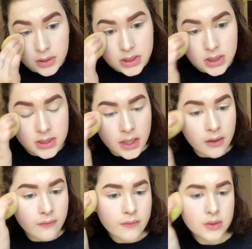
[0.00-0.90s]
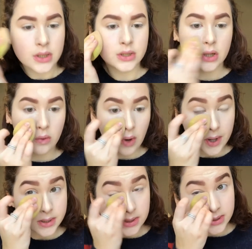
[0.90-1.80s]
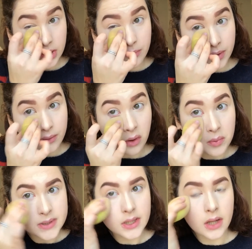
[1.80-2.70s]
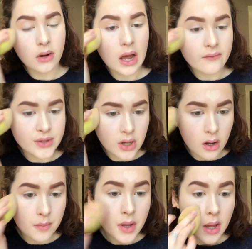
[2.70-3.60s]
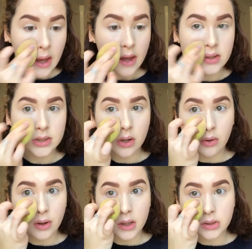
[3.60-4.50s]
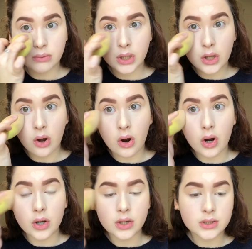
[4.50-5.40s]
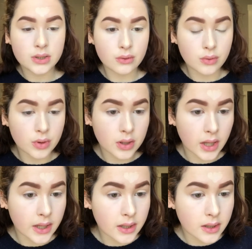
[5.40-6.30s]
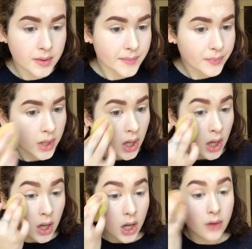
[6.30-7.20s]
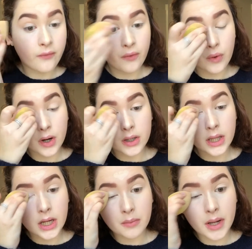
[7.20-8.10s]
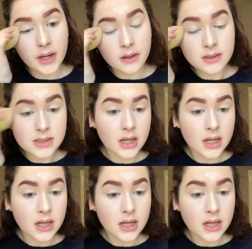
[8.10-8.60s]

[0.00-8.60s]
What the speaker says: just because like of like show choir season and being really busy. I don't have a job, and so it's really hard to like afford getting my nails